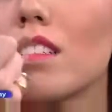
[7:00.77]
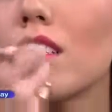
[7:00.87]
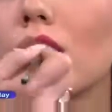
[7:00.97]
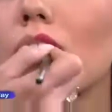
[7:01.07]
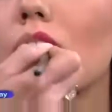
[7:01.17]

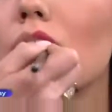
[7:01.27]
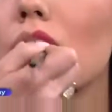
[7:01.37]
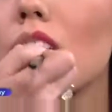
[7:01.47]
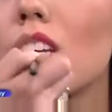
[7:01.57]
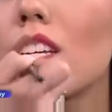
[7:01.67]
make it a
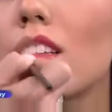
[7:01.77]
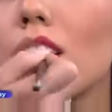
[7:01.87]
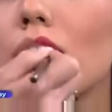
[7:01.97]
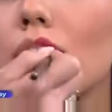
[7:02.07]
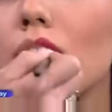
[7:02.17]
pretty
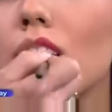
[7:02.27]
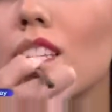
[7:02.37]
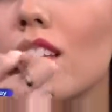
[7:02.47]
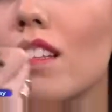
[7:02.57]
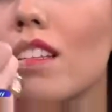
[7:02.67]
color for
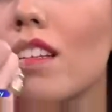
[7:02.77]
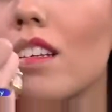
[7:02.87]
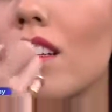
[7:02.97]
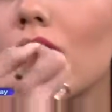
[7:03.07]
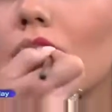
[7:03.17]
fall.
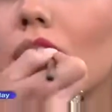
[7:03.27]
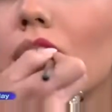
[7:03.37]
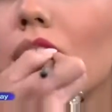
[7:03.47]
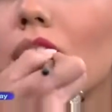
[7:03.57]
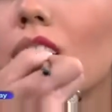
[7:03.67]
The
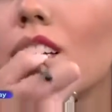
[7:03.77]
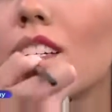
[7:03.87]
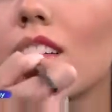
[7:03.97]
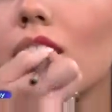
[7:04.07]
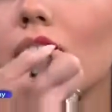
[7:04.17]
fall
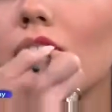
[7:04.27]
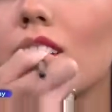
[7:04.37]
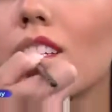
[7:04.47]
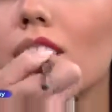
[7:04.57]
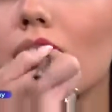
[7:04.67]
colors, you
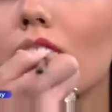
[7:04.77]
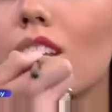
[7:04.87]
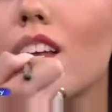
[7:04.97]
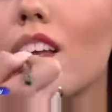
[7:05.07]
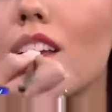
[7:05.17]
know, brow,
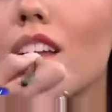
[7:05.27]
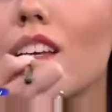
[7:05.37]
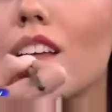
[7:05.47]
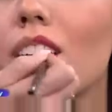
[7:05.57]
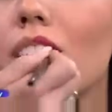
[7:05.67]
big full
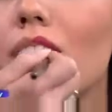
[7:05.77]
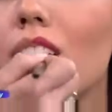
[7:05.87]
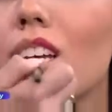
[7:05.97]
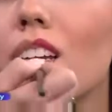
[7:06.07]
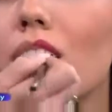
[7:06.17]
brows
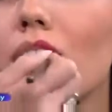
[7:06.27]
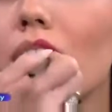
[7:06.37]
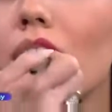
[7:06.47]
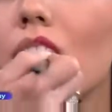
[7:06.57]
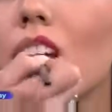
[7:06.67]
are in, but
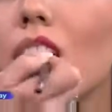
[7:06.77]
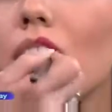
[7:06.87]
if you don't